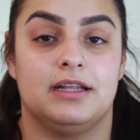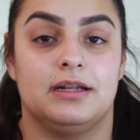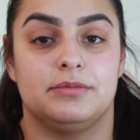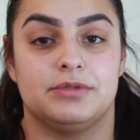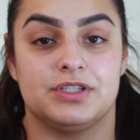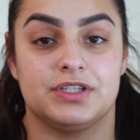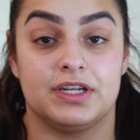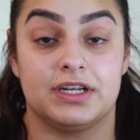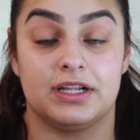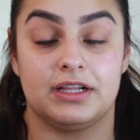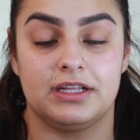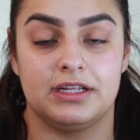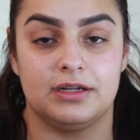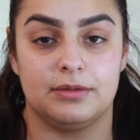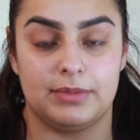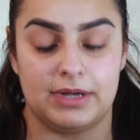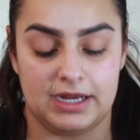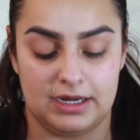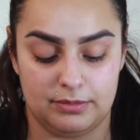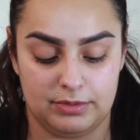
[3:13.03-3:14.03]
And I'm just gonna clean
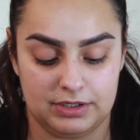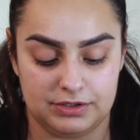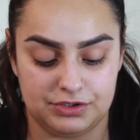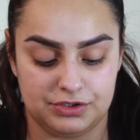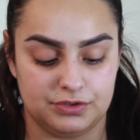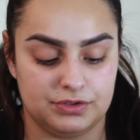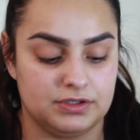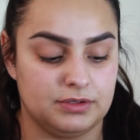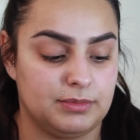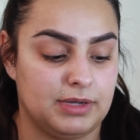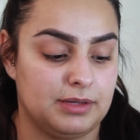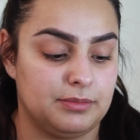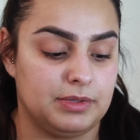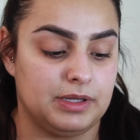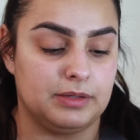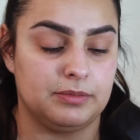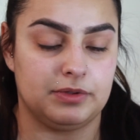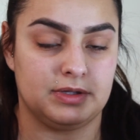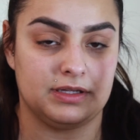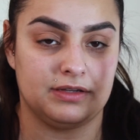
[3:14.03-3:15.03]
up my eyebrows using my
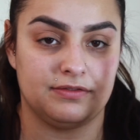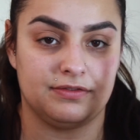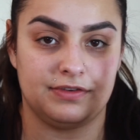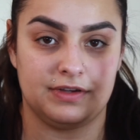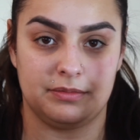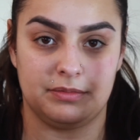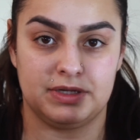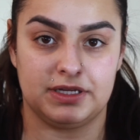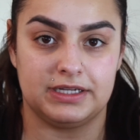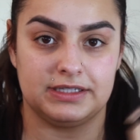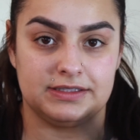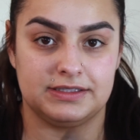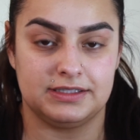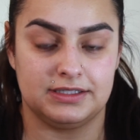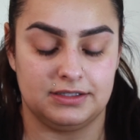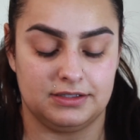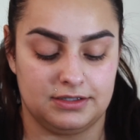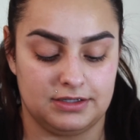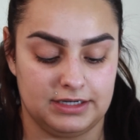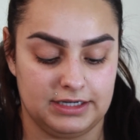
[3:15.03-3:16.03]
Maybelline Fit Me
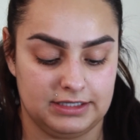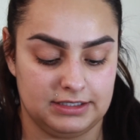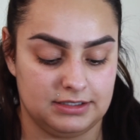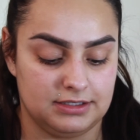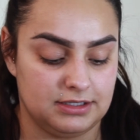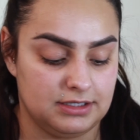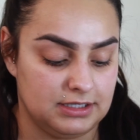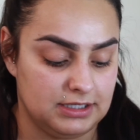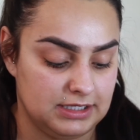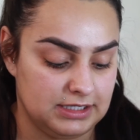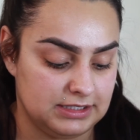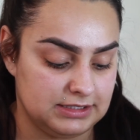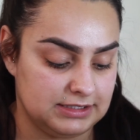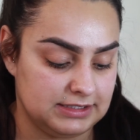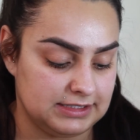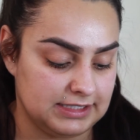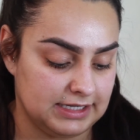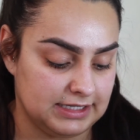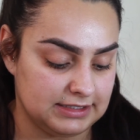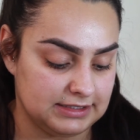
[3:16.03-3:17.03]
Concealer and
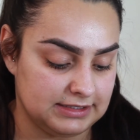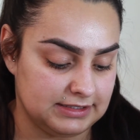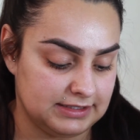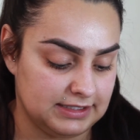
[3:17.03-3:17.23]
Sand